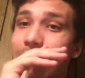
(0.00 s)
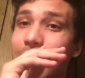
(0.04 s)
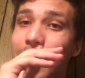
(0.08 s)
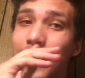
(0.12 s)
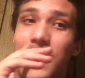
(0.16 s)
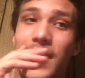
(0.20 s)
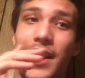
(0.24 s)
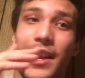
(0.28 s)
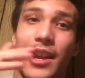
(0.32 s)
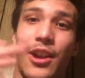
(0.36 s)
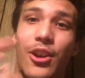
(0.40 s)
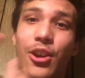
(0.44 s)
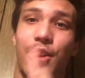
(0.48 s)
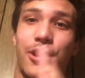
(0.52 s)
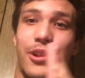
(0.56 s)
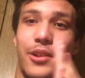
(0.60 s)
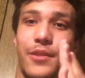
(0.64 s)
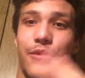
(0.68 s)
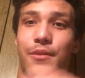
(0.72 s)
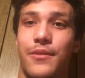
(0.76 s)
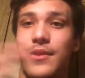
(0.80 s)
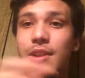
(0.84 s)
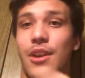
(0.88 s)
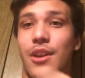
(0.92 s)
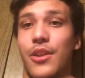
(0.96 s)
go like our
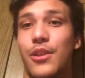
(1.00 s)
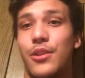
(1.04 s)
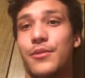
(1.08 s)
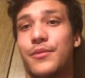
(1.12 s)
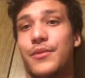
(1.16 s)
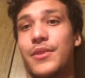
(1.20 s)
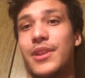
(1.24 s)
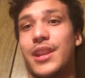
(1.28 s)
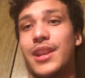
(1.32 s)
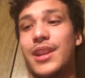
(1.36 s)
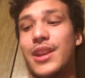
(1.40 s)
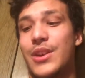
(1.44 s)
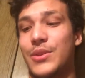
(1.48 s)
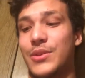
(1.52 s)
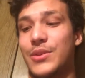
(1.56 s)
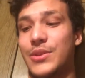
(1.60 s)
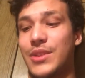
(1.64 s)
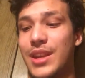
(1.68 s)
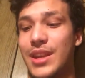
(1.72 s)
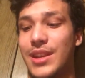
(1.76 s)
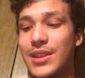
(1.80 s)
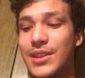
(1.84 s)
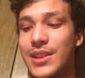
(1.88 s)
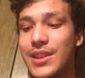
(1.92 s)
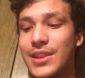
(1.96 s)
other videos.
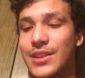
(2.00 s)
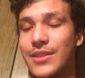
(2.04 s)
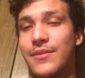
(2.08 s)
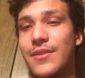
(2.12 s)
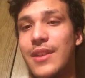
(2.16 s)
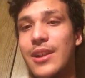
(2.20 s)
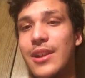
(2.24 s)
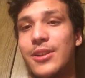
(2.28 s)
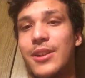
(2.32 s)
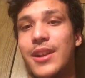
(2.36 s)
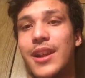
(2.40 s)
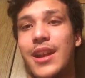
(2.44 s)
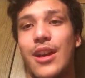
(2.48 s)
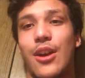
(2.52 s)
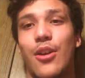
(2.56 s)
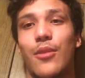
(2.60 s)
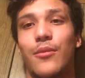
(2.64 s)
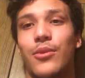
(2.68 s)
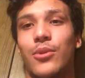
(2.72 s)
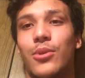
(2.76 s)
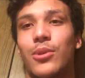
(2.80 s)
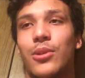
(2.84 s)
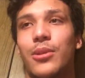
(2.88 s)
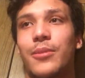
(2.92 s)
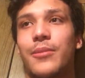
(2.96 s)
It's very
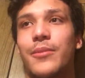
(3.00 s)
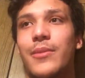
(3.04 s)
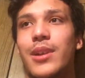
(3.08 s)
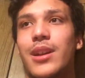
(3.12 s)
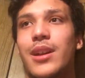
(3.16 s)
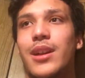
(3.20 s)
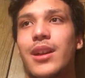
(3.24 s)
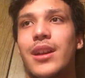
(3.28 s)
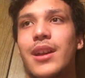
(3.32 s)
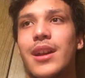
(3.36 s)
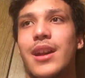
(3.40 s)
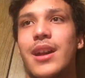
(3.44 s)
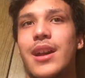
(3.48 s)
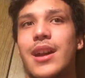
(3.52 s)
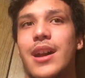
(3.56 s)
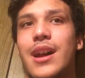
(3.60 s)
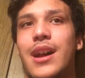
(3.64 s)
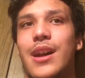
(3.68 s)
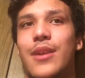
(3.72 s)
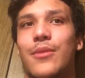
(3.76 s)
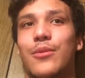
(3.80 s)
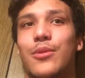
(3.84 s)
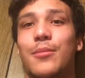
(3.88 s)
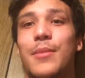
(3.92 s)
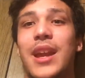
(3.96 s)
helpful.
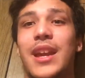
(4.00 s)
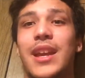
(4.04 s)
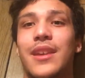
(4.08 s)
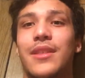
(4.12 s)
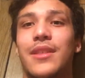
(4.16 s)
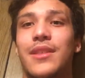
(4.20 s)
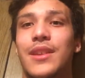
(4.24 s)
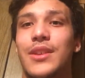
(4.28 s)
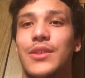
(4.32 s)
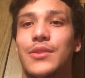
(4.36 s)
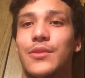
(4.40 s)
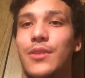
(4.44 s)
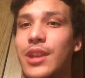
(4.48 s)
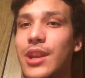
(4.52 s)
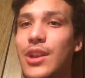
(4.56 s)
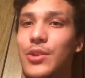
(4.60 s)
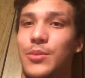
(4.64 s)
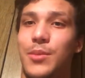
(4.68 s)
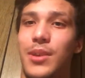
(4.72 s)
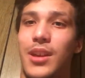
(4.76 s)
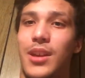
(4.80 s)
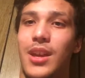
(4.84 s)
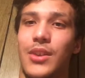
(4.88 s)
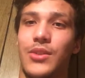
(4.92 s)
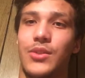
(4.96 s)
We're making these
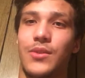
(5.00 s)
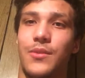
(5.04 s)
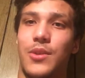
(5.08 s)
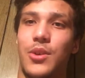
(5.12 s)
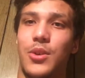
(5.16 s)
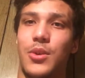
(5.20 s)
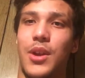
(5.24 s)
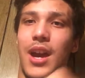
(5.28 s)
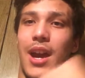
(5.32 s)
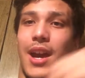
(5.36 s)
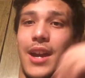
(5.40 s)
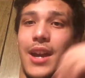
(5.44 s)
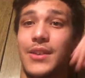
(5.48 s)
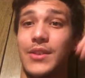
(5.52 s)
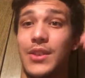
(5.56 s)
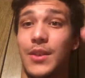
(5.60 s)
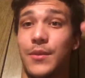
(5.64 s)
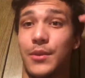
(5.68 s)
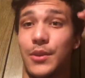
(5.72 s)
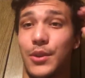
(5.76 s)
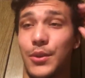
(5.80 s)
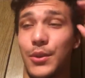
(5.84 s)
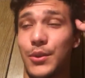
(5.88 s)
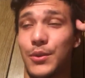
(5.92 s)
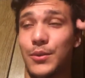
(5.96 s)
videos because of you guys,
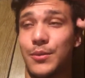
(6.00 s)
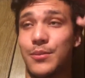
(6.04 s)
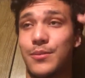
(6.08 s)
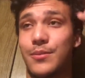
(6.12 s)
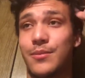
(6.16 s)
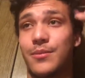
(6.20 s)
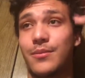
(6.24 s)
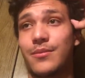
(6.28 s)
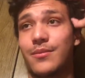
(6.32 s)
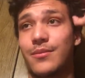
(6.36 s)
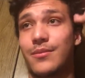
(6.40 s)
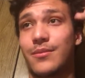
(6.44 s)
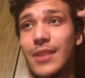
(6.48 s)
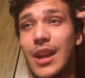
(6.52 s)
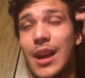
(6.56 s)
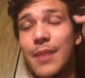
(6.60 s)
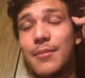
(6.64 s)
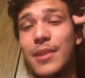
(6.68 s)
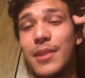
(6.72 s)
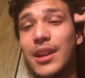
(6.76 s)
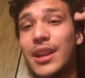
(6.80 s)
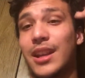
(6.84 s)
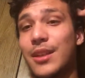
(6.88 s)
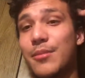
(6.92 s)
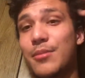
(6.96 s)
even though there's
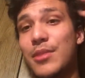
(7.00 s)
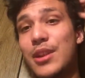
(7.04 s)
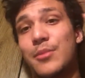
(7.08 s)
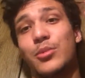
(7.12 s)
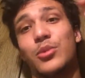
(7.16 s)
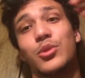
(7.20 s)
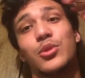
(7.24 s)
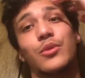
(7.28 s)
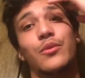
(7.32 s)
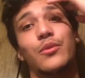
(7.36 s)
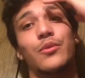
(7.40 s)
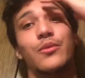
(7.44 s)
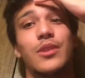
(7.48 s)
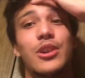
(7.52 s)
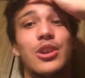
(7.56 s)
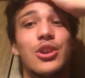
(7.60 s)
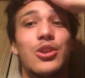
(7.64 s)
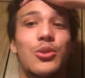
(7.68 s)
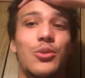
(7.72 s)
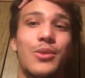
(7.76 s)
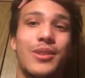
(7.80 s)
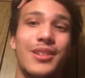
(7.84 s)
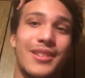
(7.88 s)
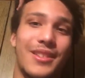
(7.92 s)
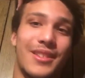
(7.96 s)
not many people who
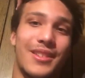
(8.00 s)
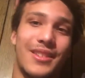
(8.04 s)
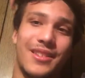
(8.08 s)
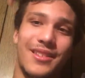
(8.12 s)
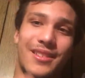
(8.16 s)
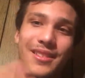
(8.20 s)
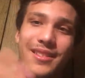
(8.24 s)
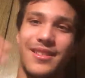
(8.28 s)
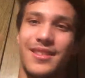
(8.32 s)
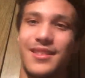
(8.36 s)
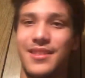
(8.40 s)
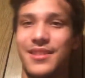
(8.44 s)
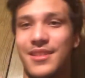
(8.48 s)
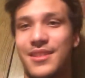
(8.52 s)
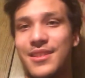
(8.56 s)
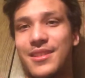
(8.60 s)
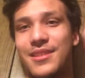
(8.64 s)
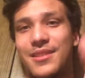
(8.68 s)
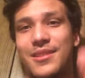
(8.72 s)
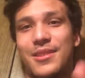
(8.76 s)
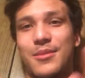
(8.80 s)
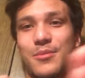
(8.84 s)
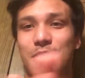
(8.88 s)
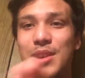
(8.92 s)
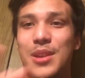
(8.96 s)
view. It's
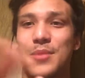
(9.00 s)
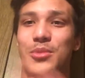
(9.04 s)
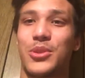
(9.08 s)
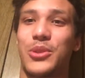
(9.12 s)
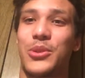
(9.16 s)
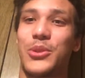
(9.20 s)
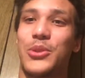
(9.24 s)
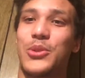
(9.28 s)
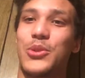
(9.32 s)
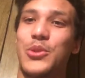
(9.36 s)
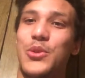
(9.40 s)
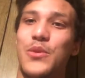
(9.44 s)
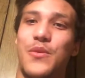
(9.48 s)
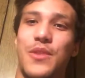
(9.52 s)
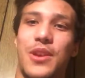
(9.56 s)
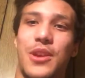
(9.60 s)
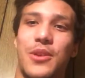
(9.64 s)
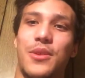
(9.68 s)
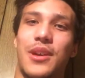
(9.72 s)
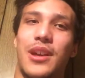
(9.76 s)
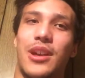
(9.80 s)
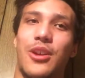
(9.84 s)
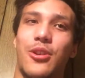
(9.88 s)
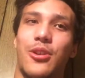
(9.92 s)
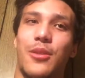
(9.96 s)
the people who do
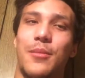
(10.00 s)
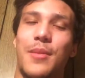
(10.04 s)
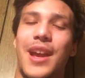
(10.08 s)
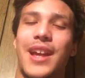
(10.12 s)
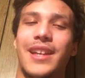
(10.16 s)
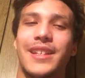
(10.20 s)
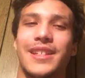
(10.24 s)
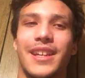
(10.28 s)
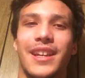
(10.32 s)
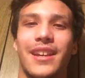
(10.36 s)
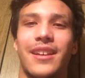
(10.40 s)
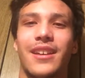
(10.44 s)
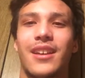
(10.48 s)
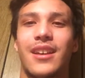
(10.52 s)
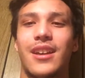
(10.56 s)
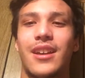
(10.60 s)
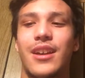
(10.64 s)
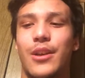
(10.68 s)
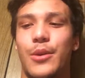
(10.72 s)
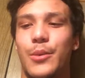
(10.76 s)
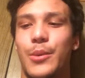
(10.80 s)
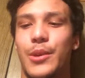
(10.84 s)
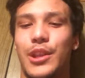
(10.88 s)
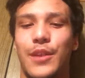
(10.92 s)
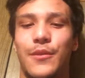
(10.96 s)
view that are amazing.
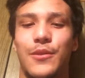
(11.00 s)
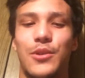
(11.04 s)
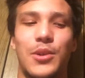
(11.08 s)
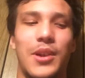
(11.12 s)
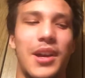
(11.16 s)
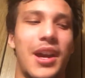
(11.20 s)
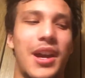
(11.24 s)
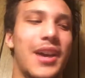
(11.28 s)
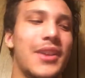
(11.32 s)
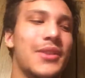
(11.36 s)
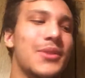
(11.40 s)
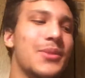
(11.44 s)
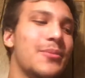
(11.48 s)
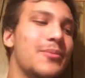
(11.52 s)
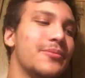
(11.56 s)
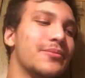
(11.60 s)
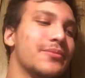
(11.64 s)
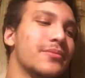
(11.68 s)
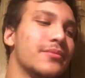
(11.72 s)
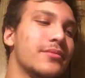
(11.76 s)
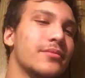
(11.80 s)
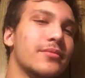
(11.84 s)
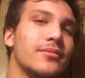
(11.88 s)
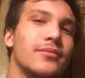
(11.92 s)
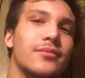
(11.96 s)
We love you guys.
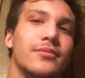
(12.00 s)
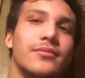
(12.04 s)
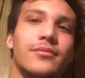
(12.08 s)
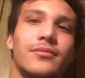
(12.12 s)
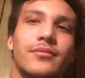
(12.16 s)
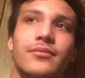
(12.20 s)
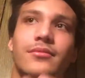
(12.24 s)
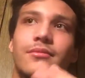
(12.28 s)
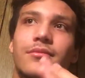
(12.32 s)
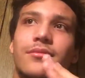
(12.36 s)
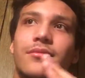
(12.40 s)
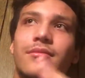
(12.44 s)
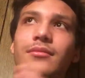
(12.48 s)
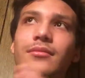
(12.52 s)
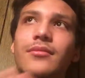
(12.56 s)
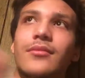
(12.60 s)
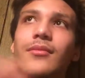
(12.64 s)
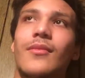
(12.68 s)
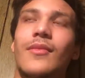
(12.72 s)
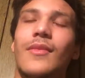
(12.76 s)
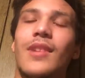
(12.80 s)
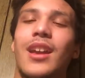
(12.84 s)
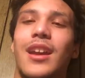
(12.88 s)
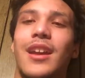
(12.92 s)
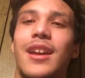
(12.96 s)

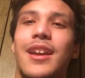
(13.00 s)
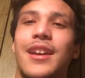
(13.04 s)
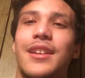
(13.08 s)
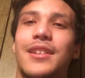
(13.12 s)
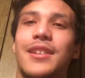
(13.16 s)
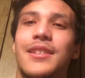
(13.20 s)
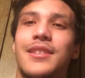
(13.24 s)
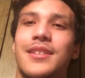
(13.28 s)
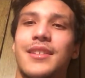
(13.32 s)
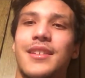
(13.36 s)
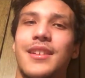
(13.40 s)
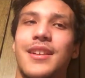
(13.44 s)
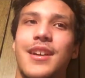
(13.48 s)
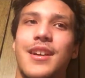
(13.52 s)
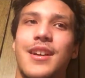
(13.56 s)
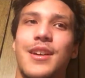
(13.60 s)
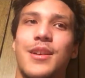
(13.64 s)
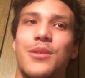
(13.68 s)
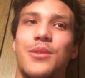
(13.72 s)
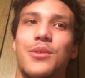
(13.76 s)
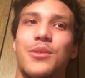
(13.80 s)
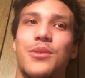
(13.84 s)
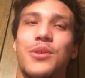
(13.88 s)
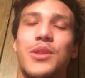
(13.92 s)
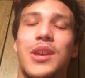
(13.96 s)
And
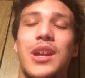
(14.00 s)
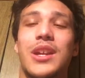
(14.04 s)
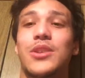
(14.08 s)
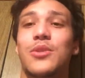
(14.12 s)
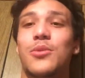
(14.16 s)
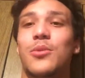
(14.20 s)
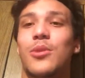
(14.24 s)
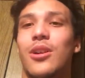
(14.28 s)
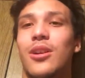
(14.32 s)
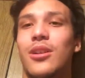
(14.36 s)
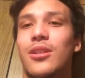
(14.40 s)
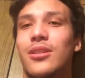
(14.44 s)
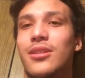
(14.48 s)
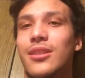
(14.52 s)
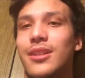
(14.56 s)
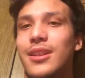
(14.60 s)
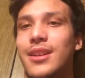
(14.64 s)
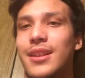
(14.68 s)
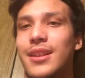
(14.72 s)
thank you all.